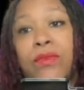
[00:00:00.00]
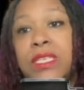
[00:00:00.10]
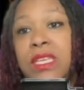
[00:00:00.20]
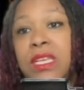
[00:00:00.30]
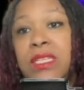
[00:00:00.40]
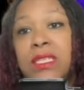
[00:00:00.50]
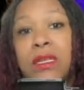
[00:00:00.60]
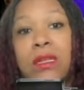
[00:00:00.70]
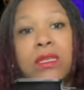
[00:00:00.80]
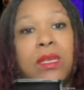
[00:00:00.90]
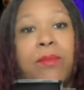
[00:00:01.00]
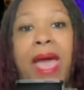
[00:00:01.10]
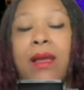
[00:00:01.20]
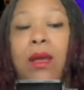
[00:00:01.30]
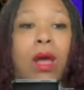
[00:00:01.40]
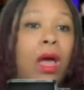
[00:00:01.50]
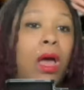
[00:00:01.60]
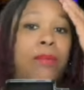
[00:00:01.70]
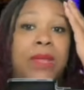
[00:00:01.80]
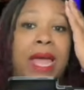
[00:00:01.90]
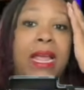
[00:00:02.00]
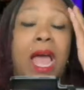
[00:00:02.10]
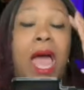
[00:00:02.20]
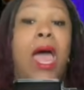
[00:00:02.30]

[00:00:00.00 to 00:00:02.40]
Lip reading: receipts to back her up. Like,